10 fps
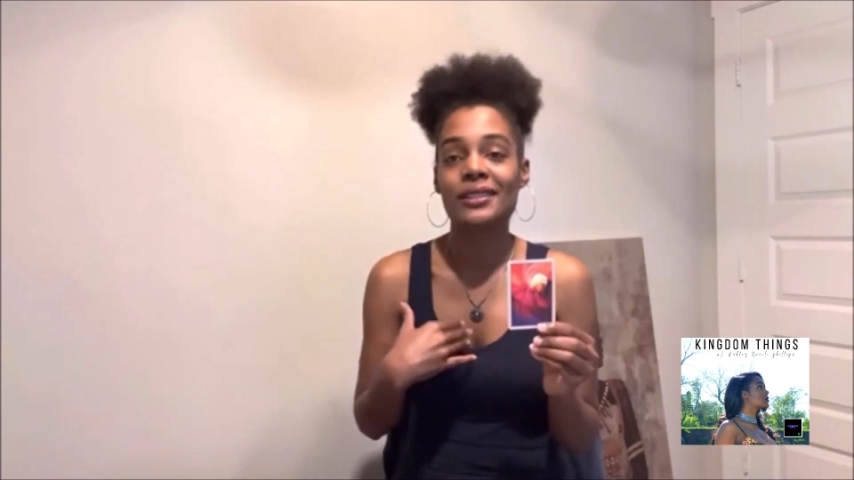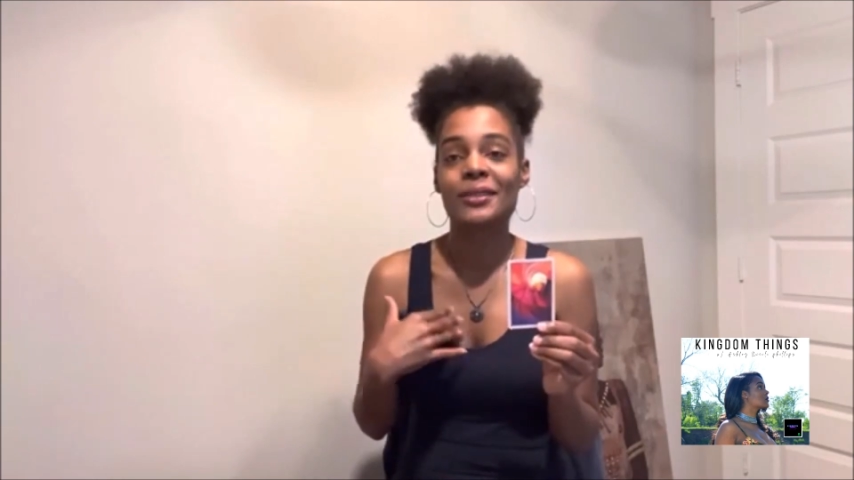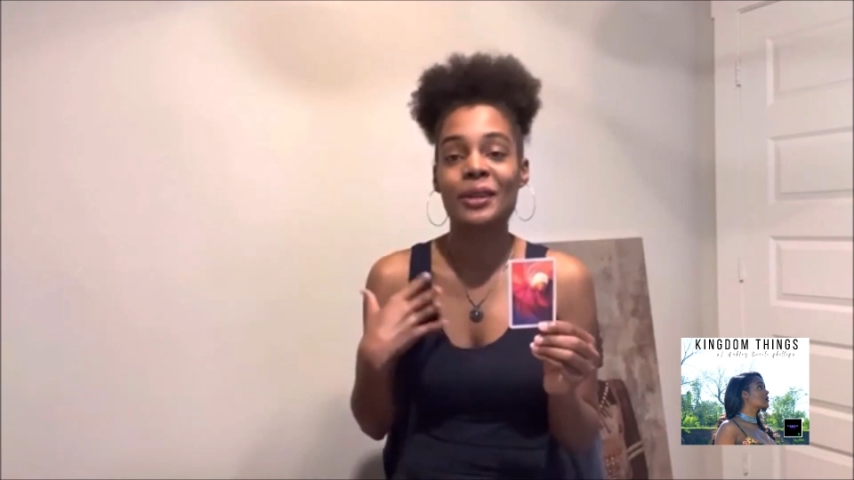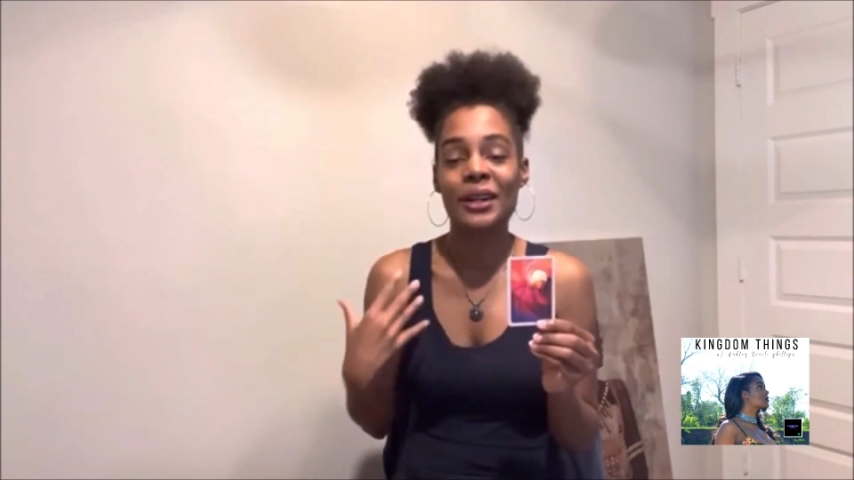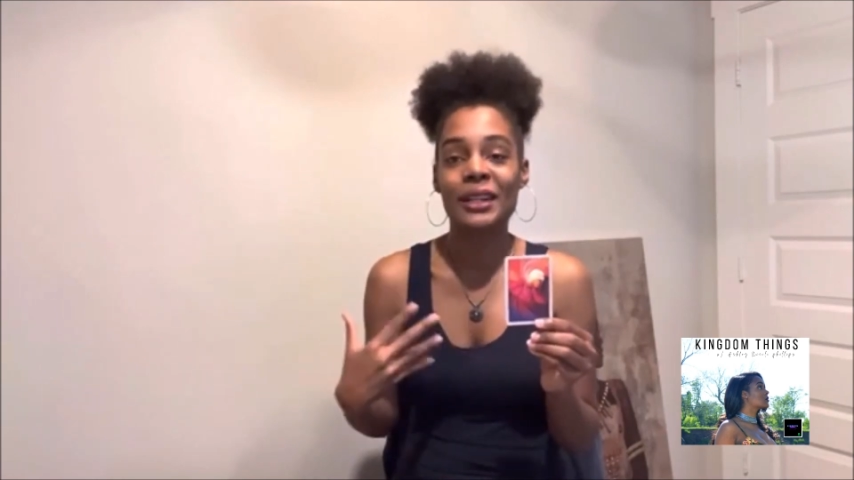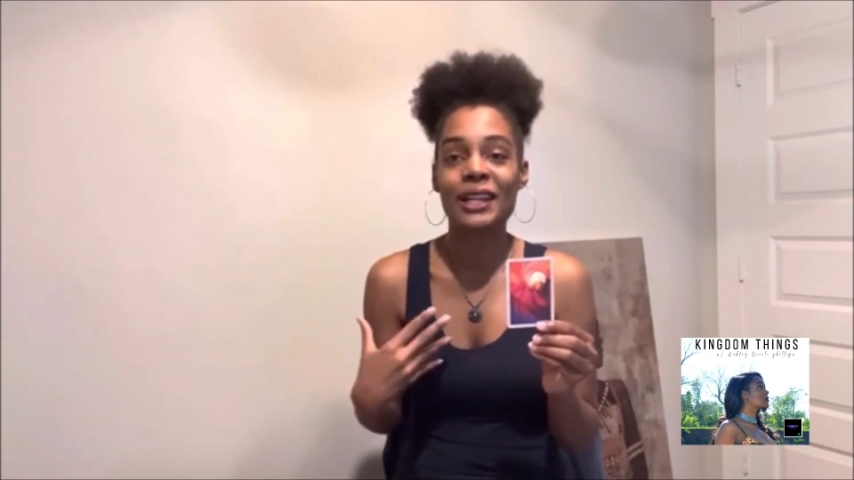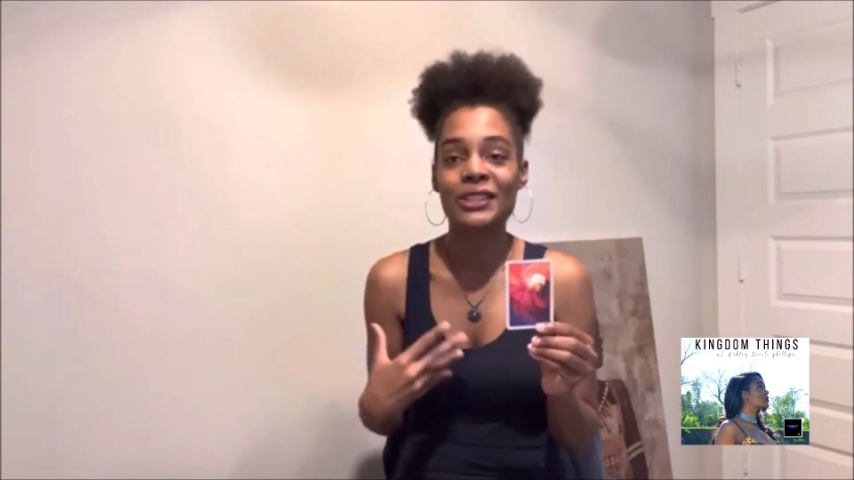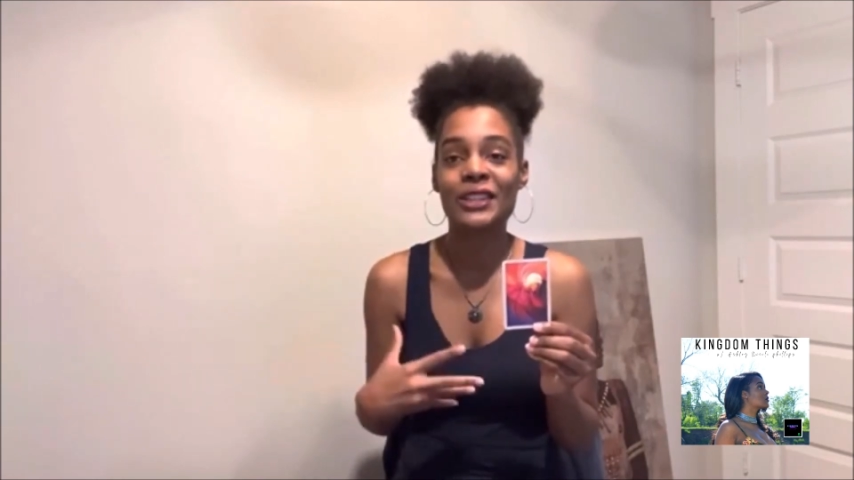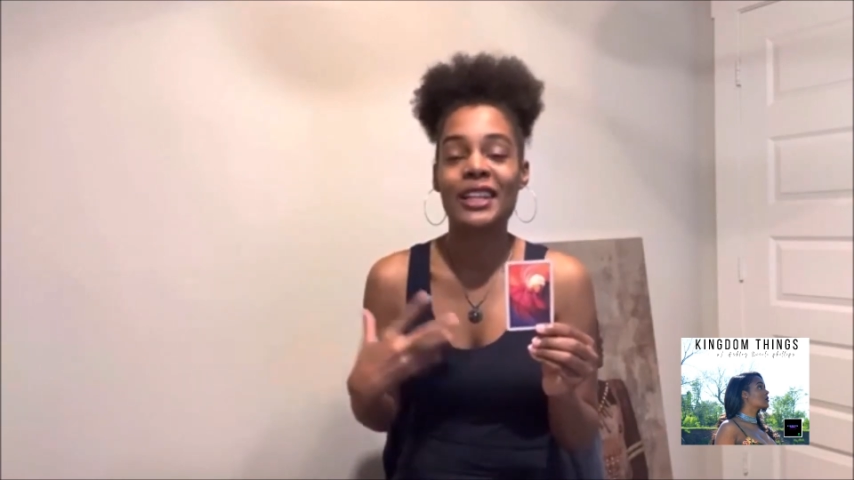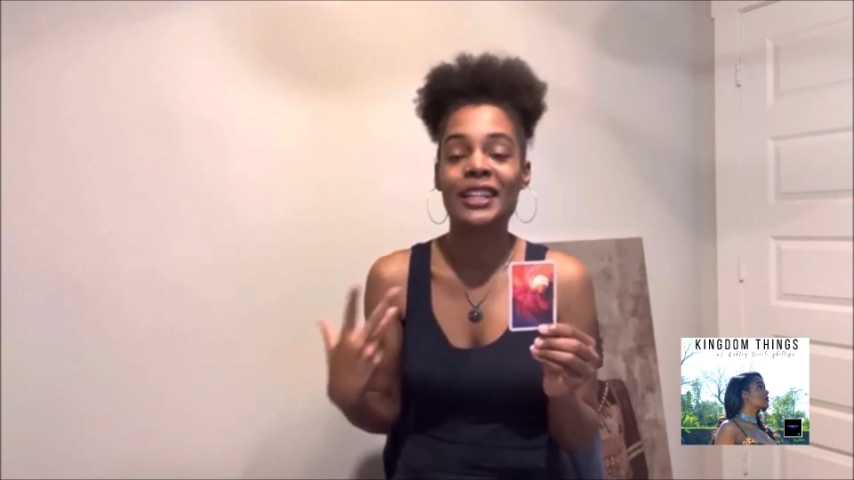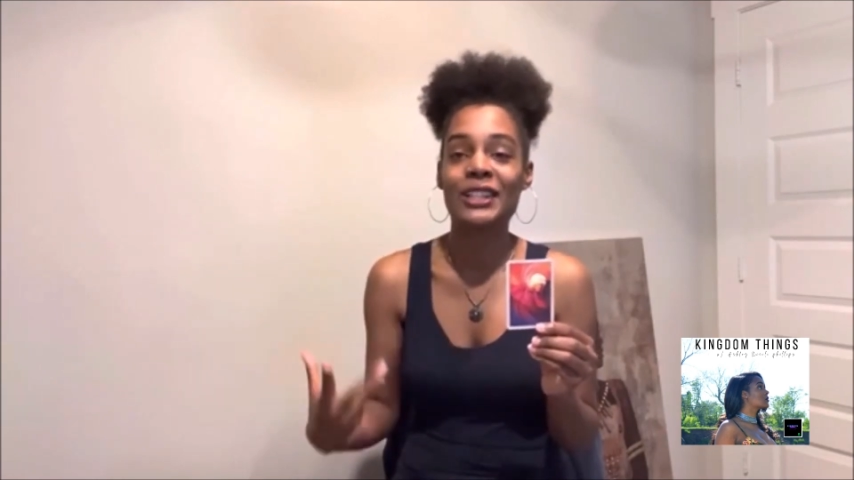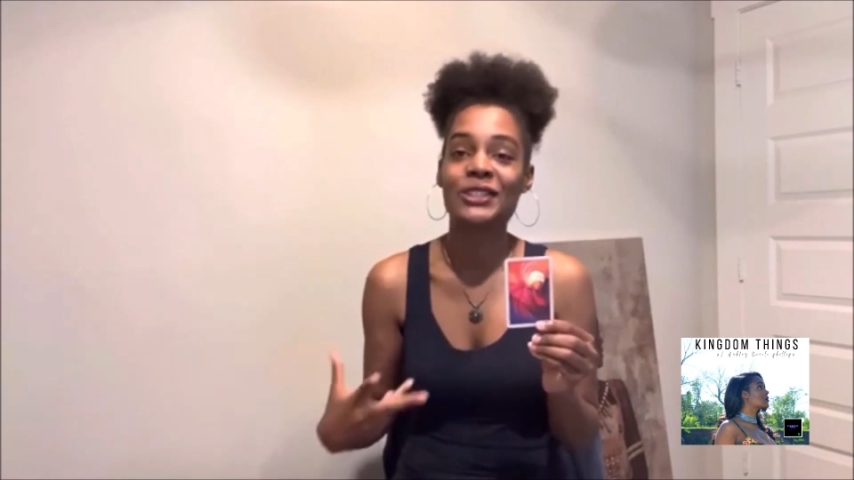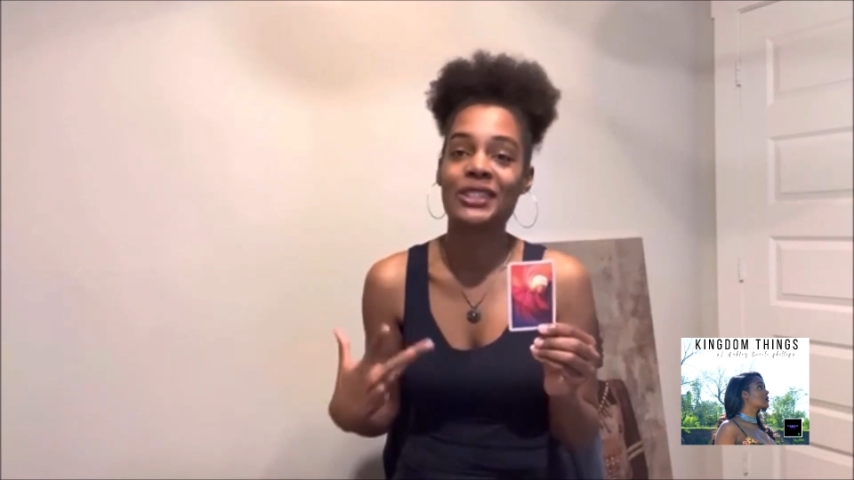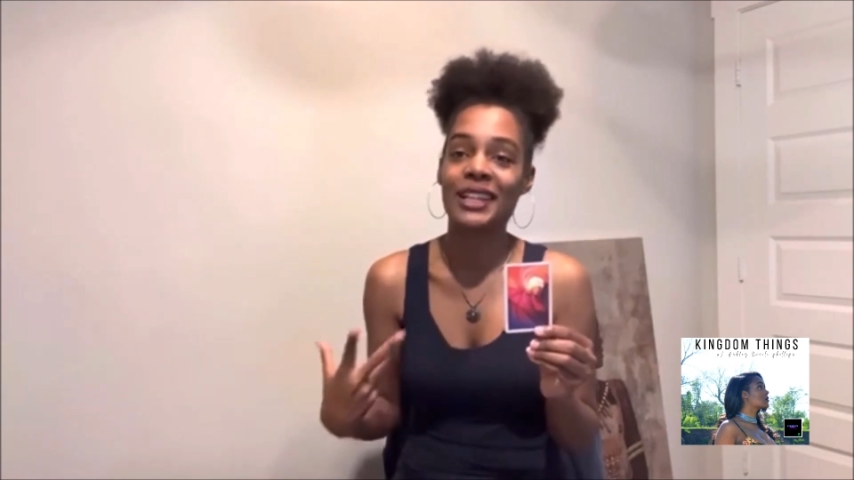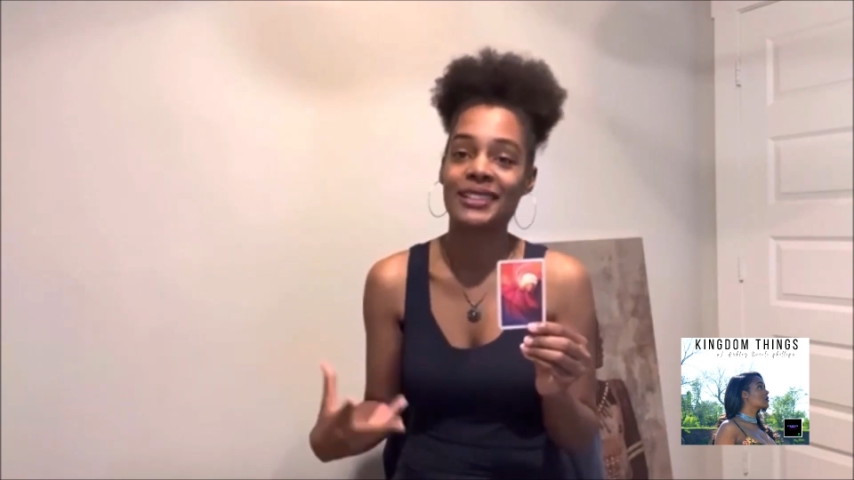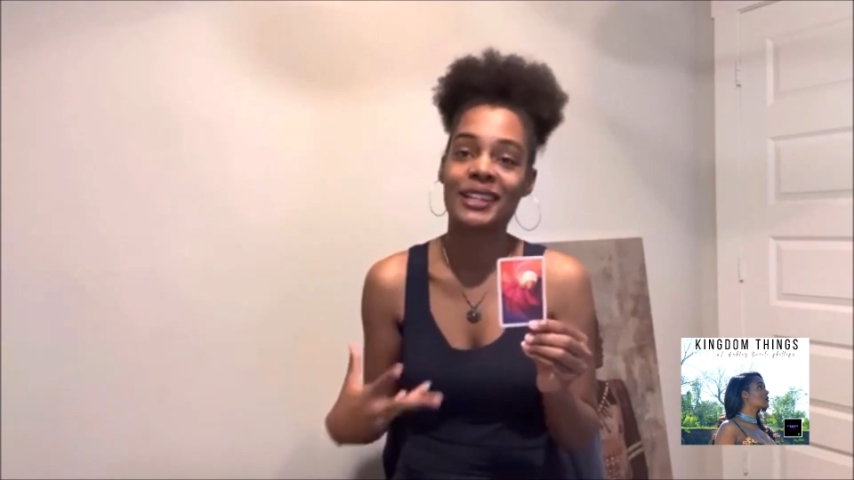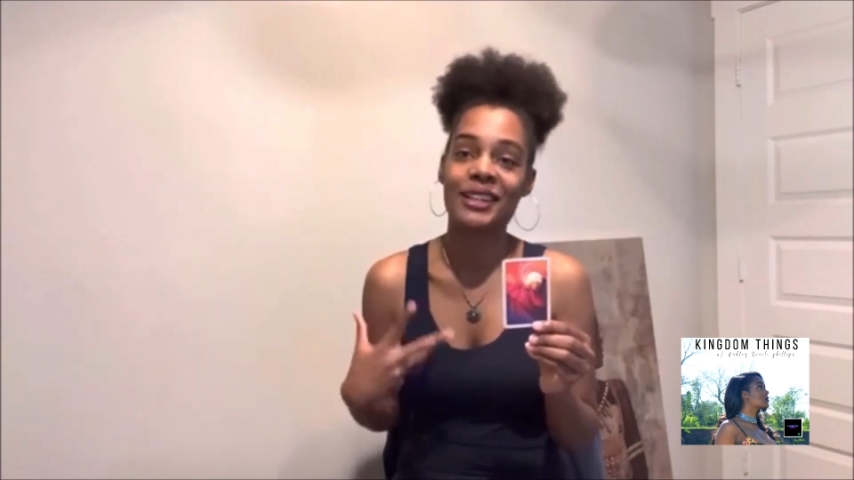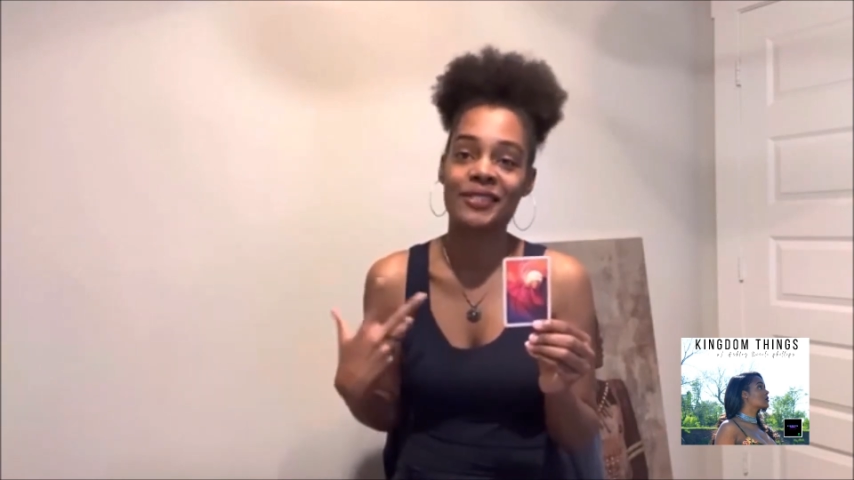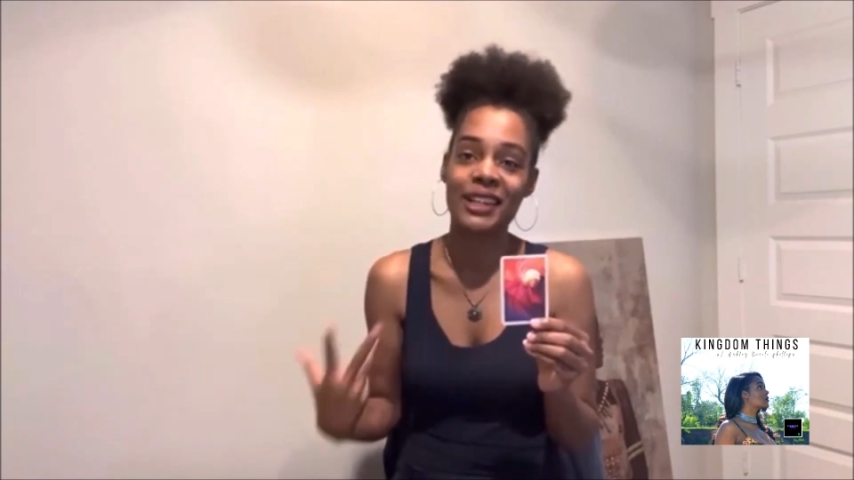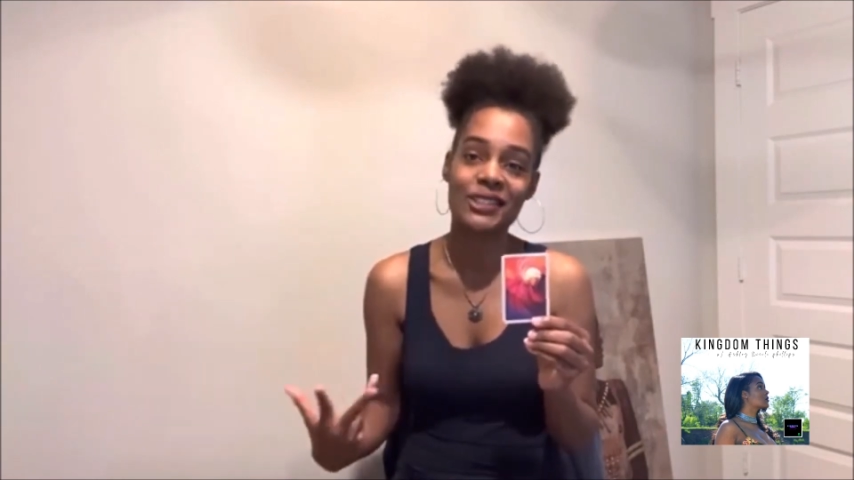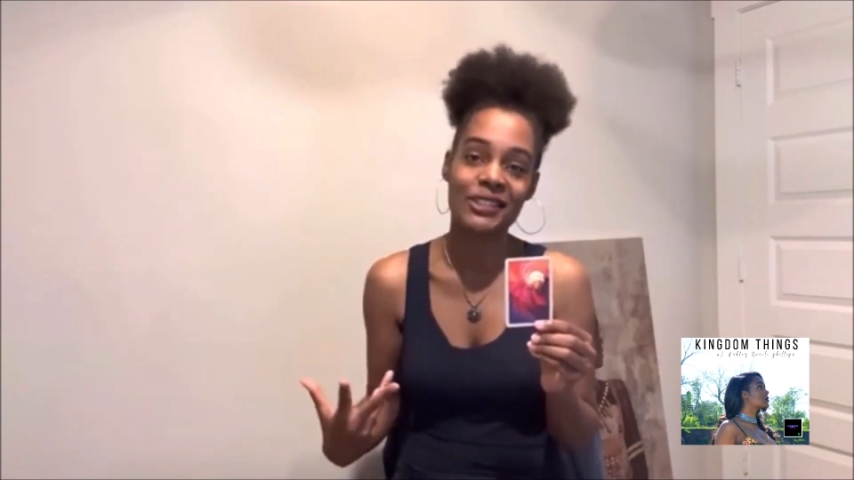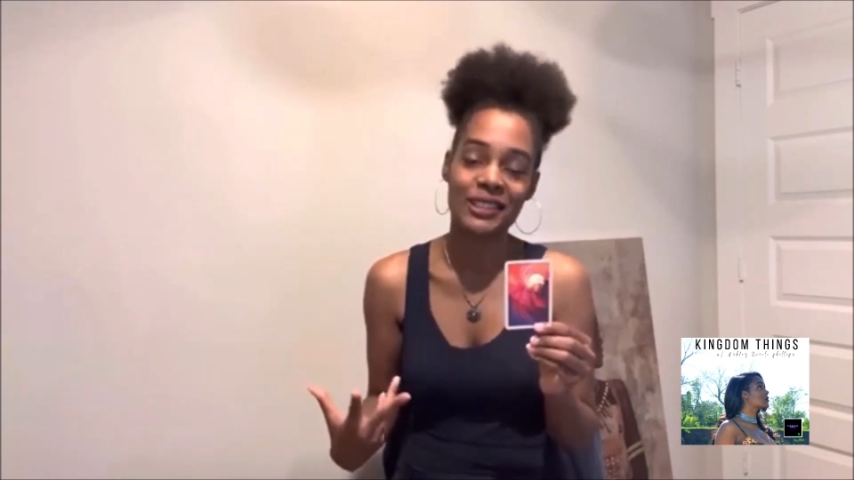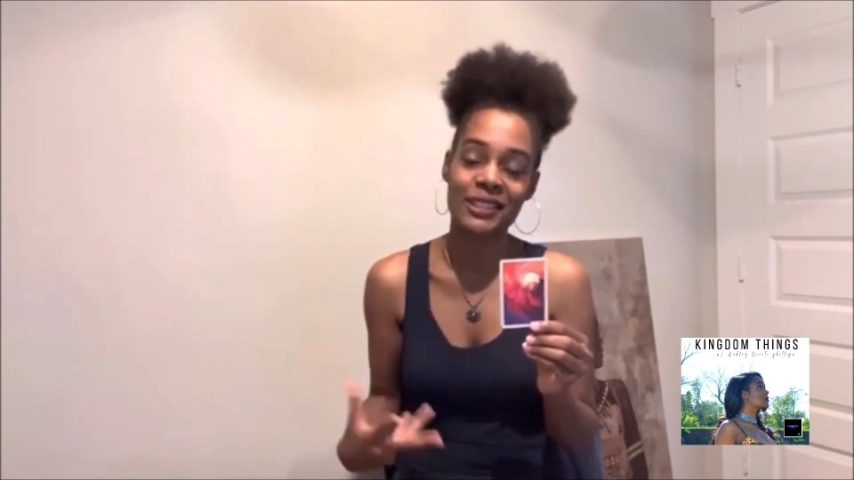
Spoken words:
We are nature, and nature takes care of nature.